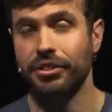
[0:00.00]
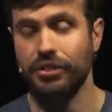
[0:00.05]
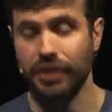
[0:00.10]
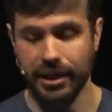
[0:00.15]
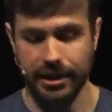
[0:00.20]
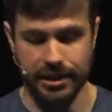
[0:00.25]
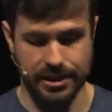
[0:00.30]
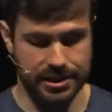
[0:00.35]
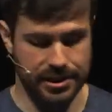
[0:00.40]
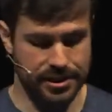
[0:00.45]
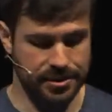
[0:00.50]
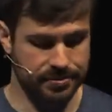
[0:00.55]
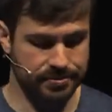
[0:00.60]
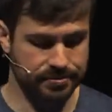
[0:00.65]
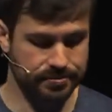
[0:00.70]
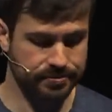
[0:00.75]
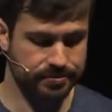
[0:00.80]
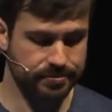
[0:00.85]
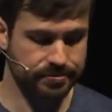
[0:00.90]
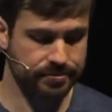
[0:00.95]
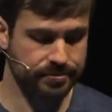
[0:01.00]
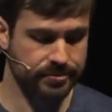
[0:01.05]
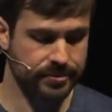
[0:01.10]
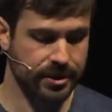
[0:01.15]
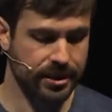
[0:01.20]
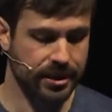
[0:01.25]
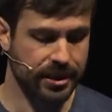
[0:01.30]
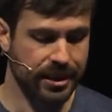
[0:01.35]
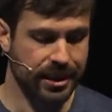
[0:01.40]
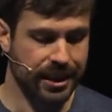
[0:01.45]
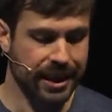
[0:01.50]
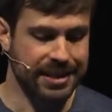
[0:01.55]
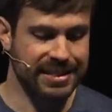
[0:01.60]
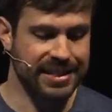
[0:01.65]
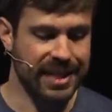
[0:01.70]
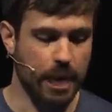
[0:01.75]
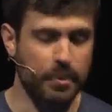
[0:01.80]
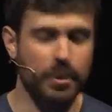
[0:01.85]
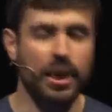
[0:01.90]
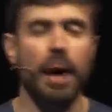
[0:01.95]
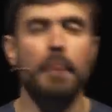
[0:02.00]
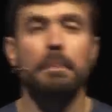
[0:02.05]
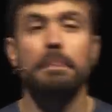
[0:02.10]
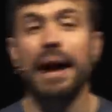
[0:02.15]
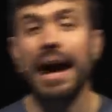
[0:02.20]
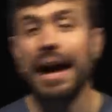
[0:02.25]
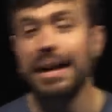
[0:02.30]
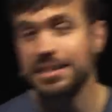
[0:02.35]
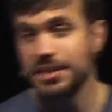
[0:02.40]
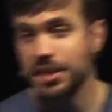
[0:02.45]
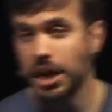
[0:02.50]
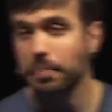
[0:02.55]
things. It's time we got past our